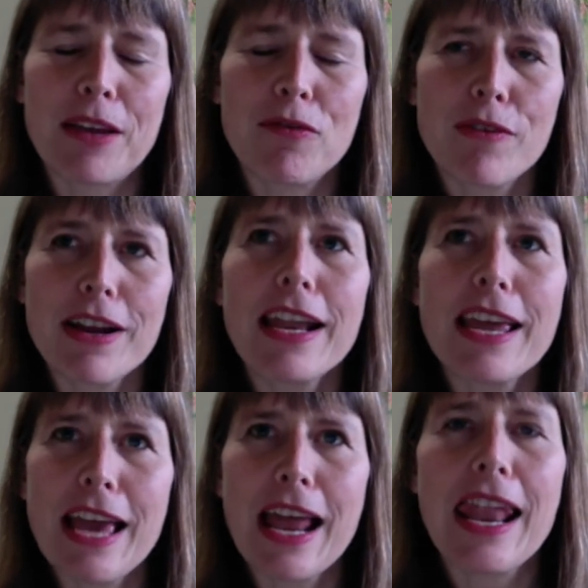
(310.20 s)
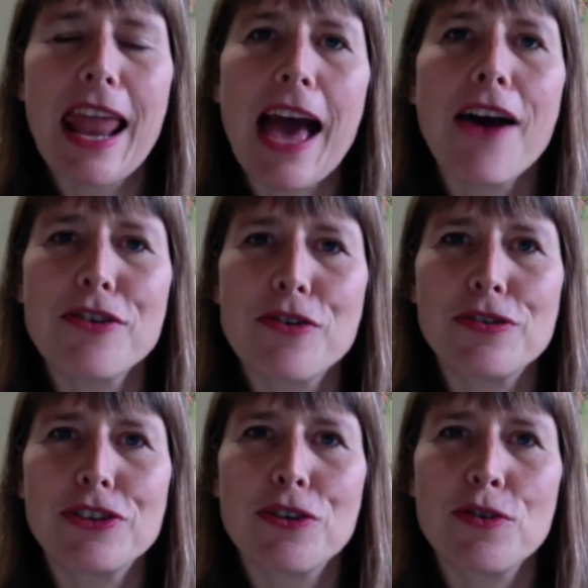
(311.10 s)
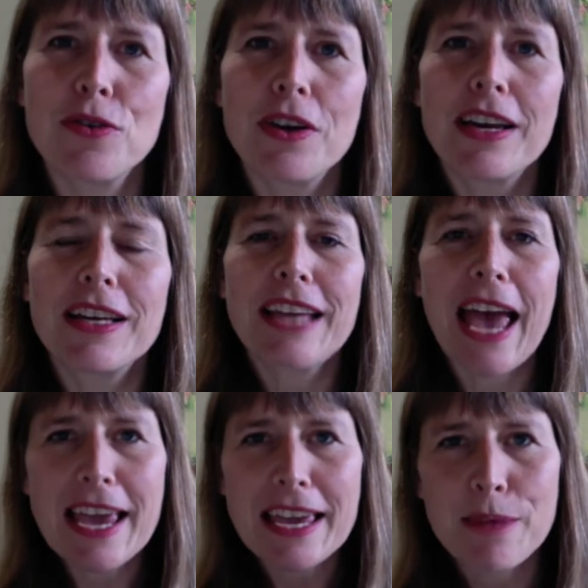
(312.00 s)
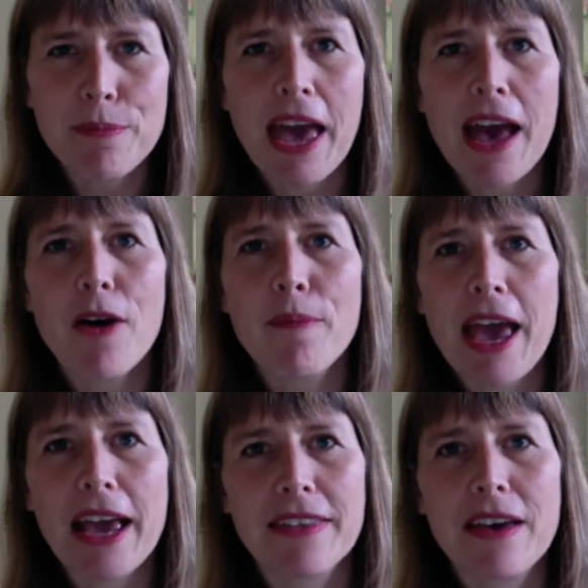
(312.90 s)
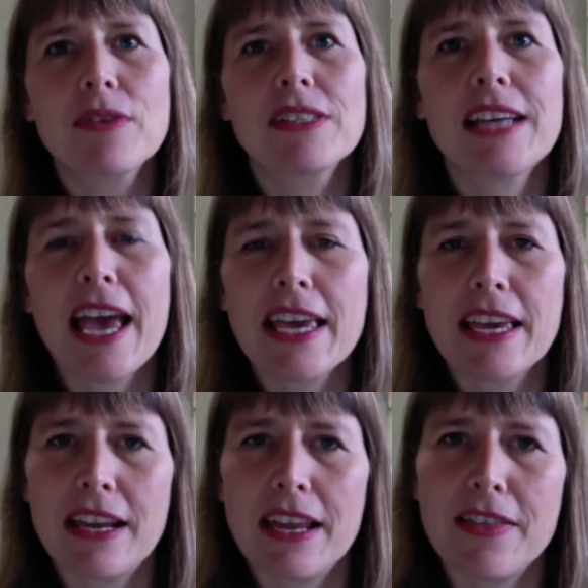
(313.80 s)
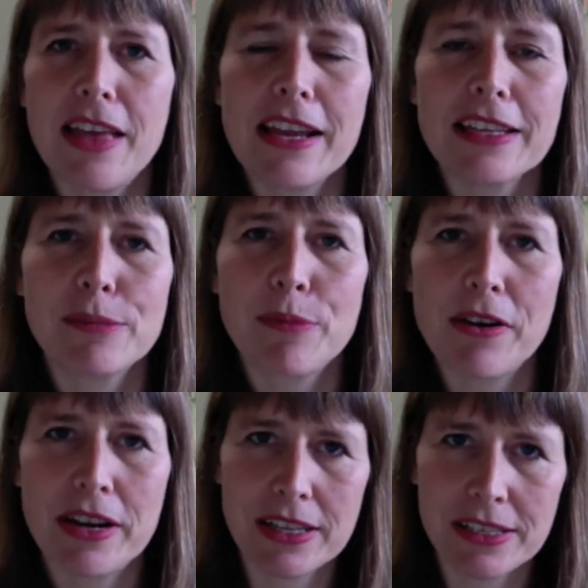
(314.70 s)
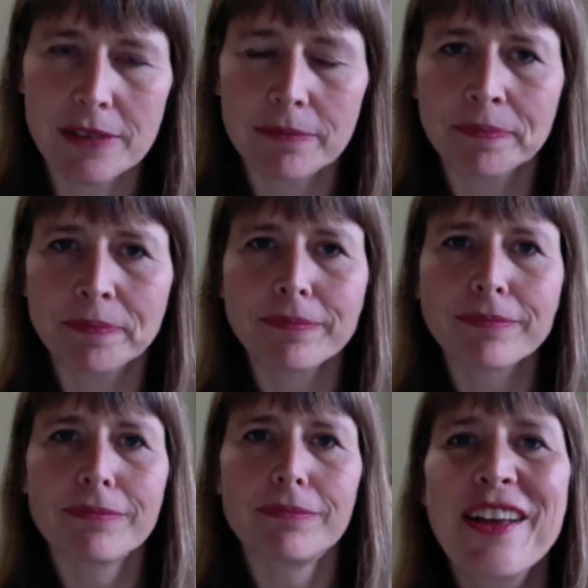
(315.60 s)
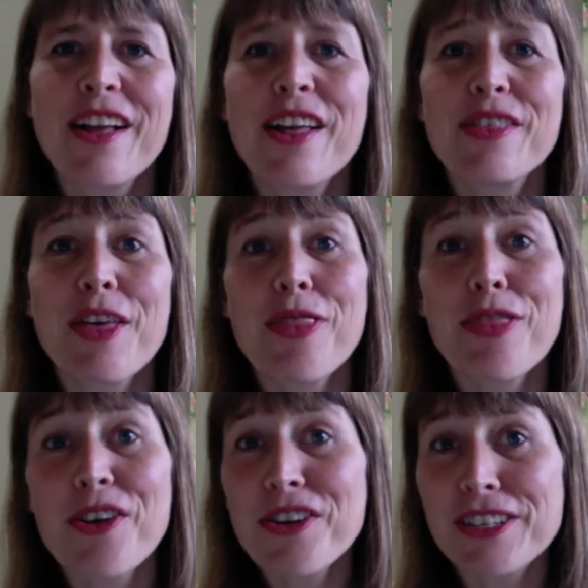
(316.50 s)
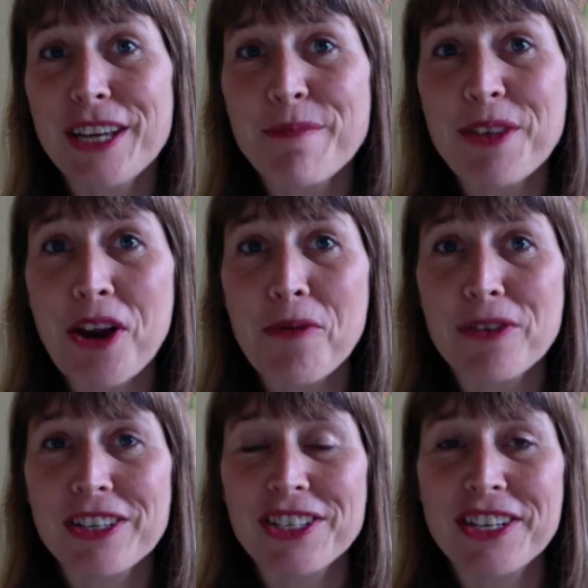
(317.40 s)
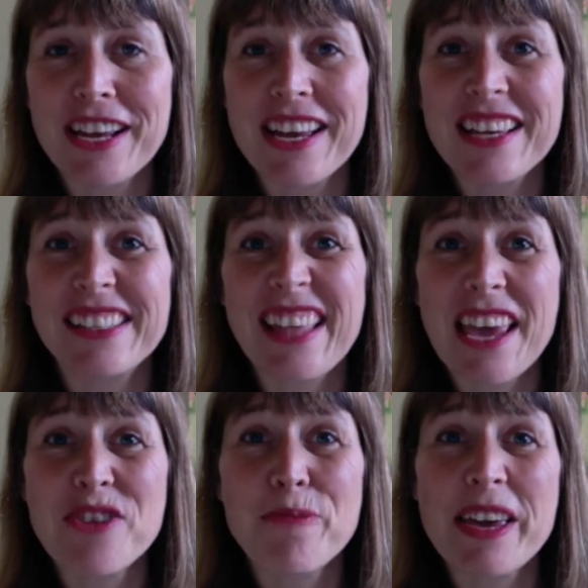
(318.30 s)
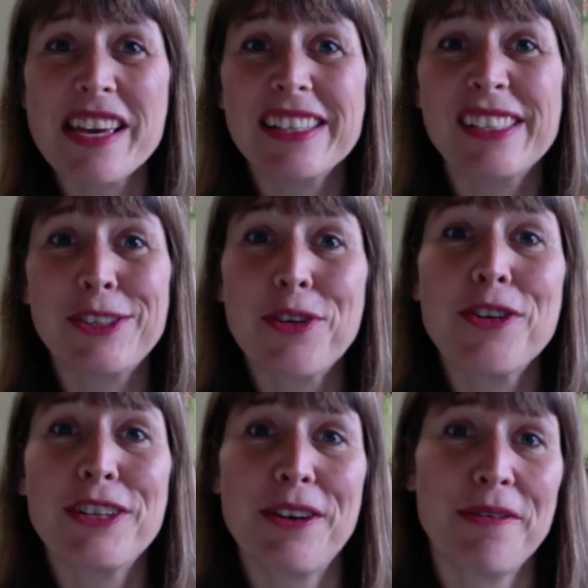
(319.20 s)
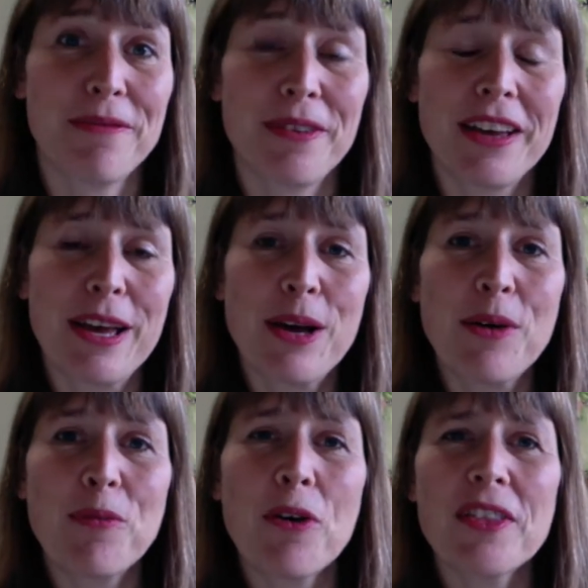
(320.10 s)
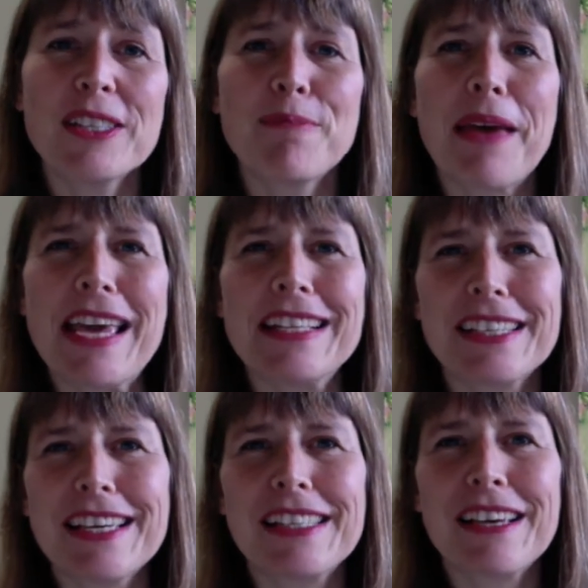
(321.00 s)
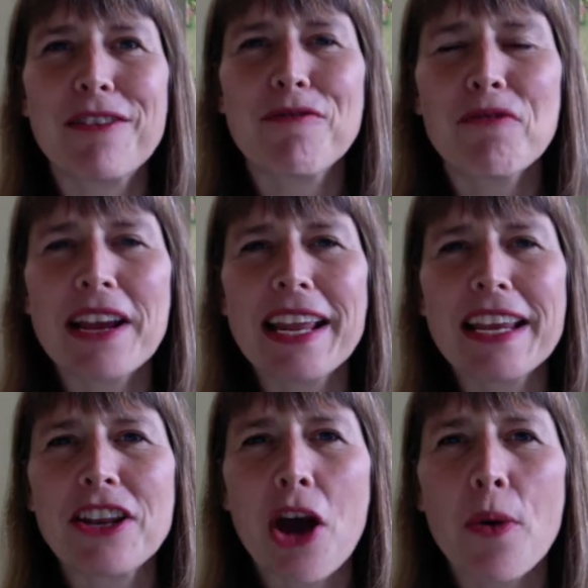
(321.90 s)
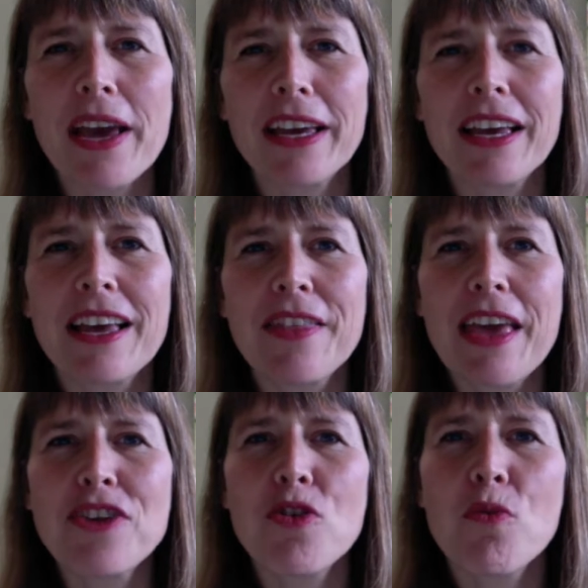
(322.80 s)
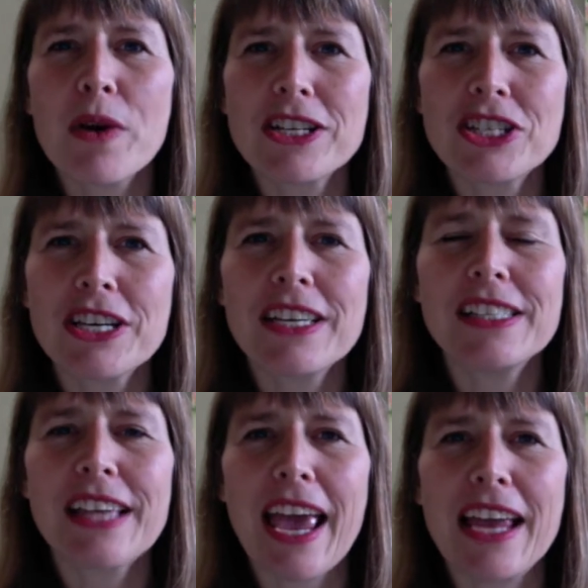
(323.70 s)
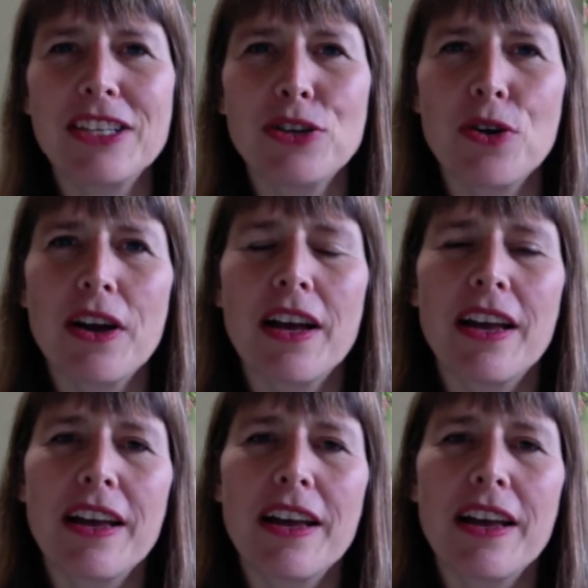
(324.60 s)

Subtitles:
really allow you to take the power back that was taken in that experience. The third tip that I want to share is that you be assertive. What this means is really knowing that your wishes and your